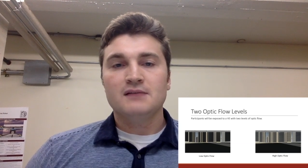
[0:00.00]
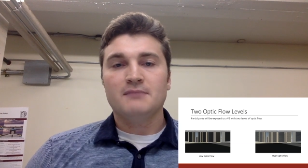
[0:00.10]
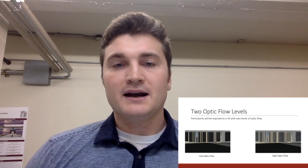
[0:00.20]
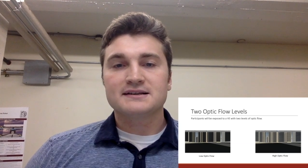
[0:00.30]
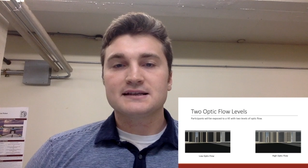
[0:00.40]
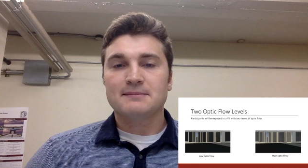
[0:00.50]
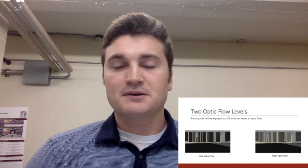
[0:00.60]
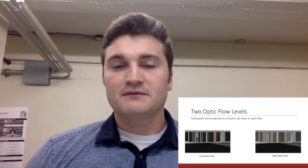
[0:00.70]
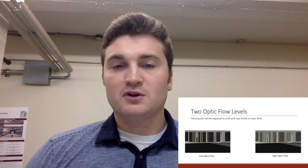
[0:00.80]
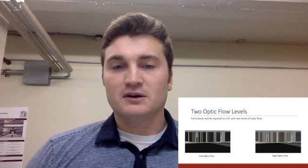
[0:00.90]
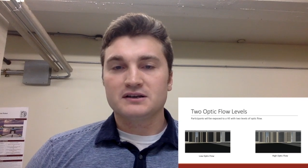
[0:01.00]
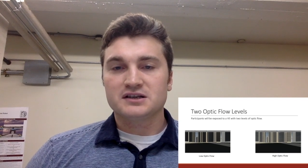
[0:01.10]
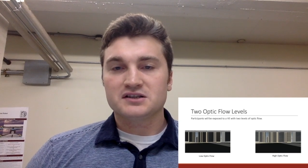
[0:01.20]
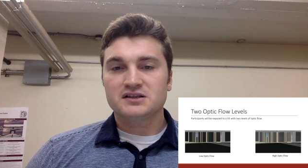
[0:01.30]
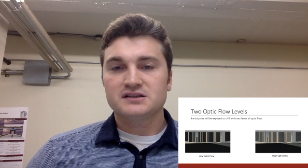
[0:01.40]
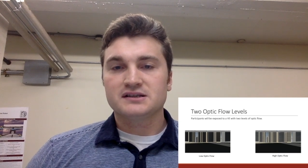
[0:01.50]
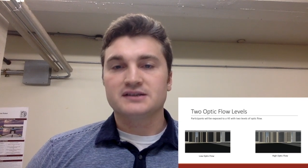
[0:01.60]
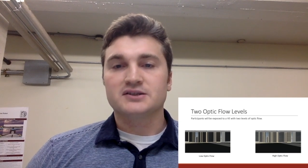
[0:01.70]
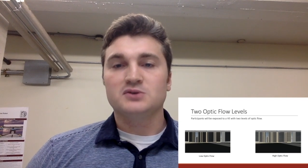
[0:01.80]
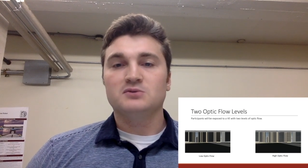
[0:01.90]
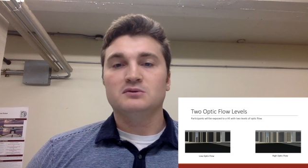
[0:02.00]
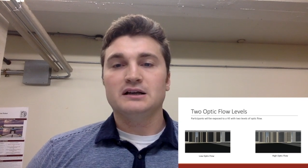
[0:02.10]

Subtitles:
Minus the optic flow conditions, these two